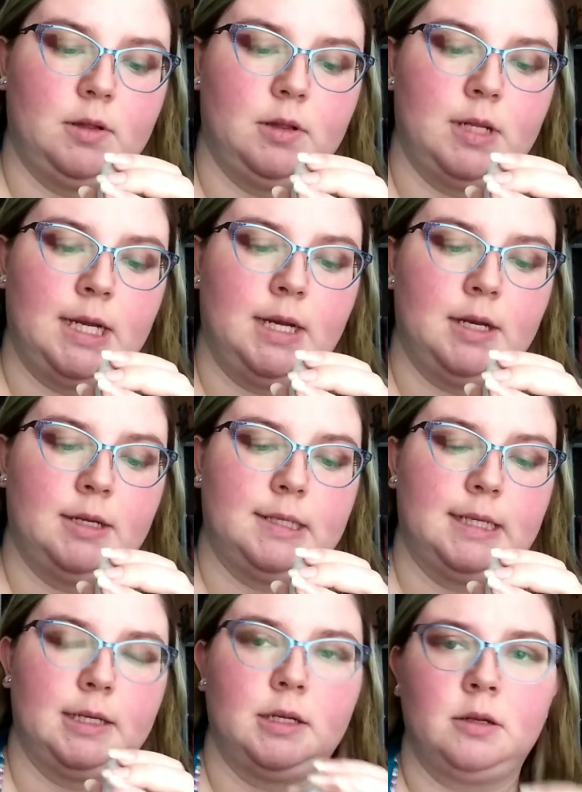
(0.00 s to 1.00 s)
Light
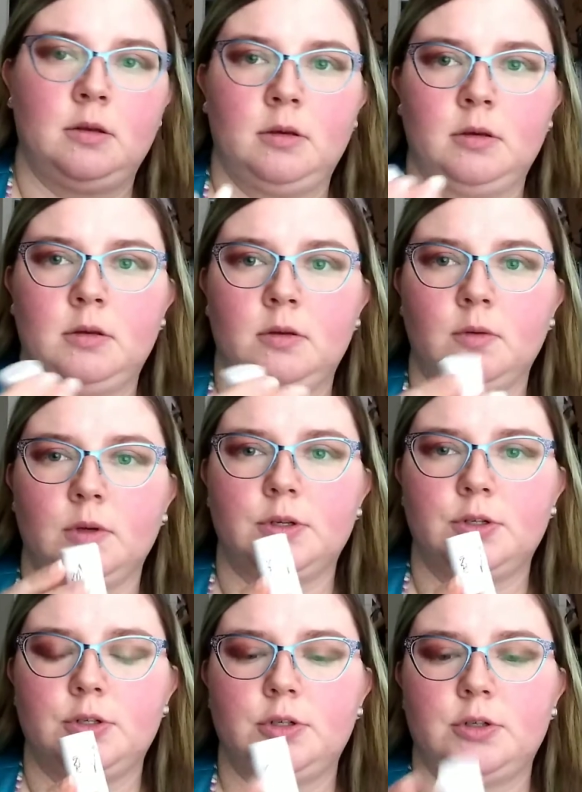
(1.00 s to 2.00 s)
10,
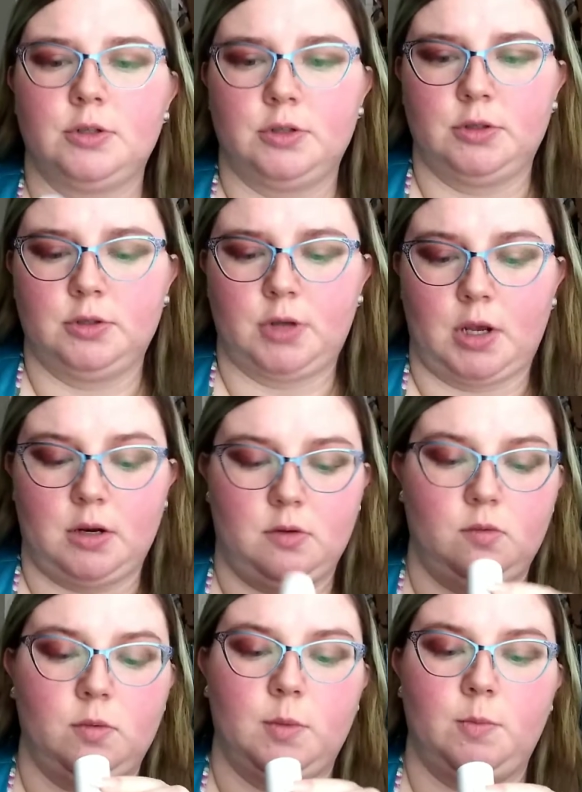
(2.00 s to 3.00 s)
which I
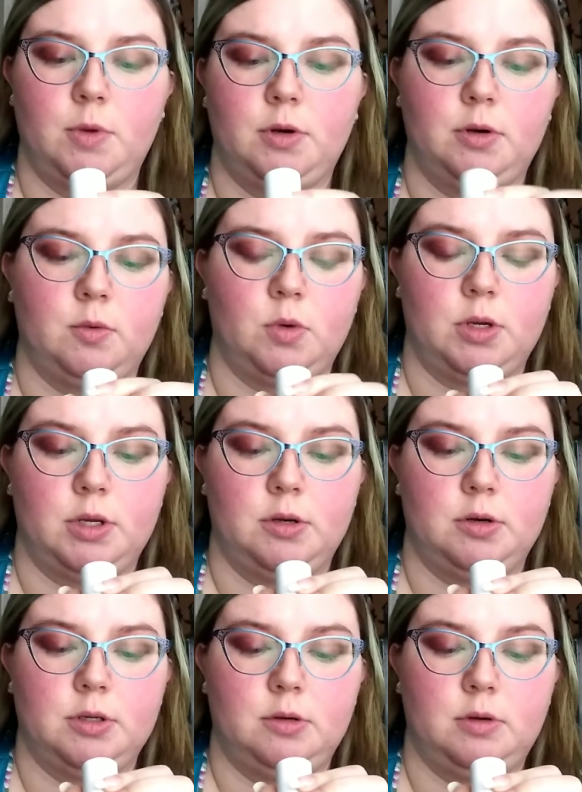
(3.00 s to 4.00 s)
don't remember what
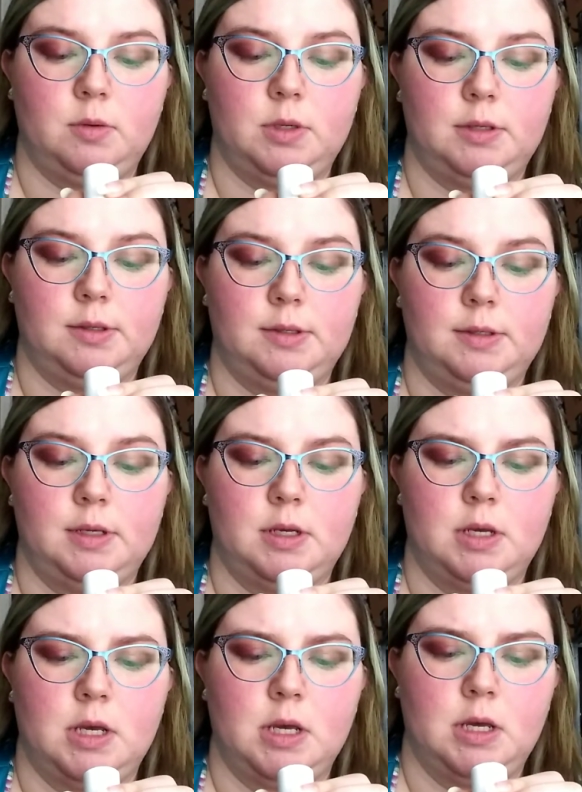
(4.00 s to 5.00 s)
undertone it was.
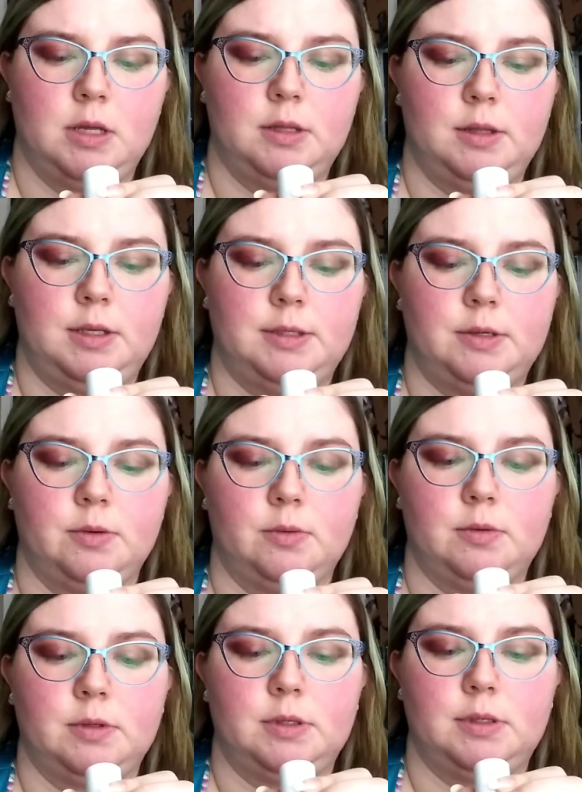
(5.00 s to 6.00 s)
These don't
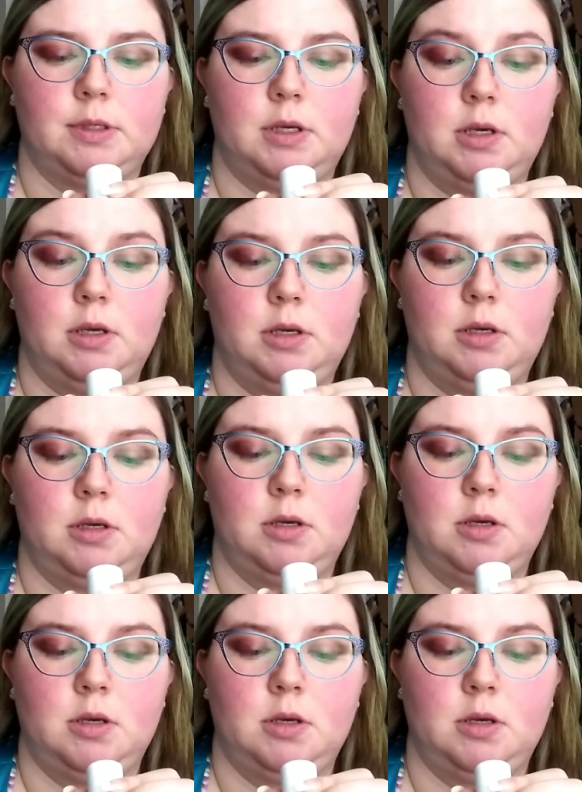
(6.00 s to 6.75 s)
say.